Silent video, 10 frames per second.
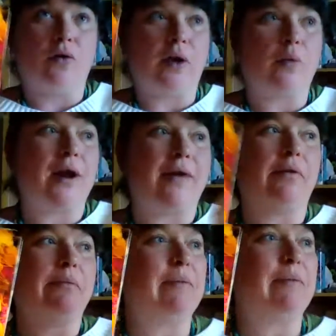like
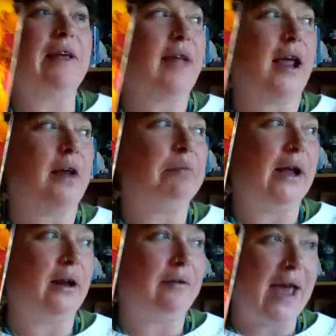whatever, maybe he's had a
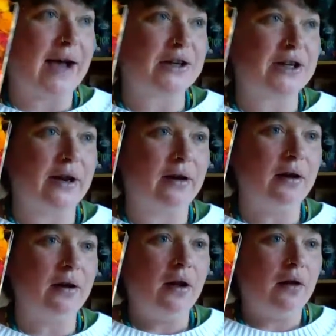plan of
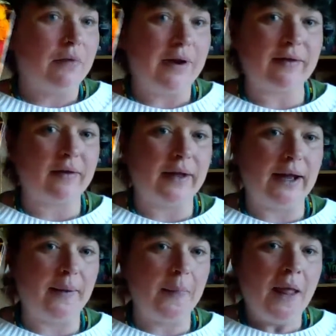action
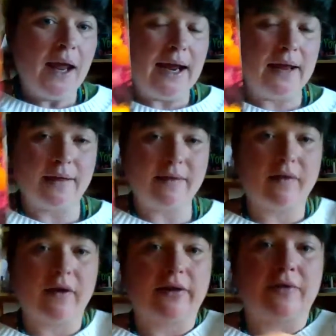recently, and this
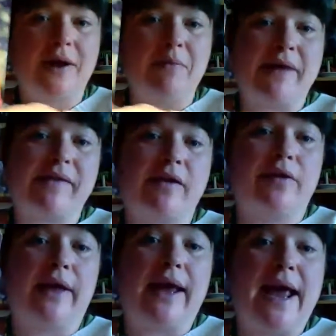is like divine
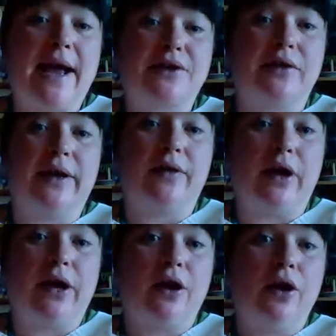masculine, like actually
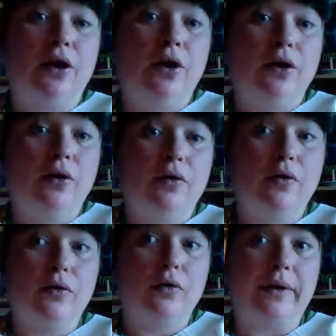like
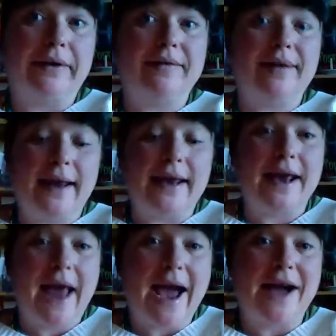
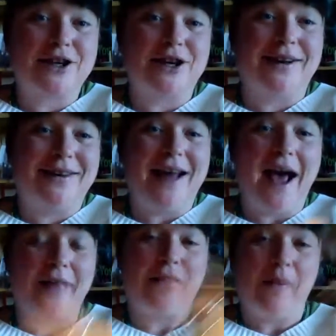taking action
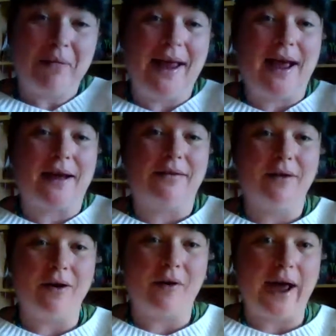on the plan.
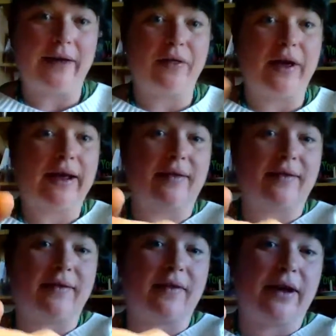Okay, like
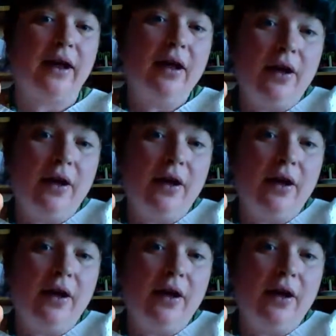this is like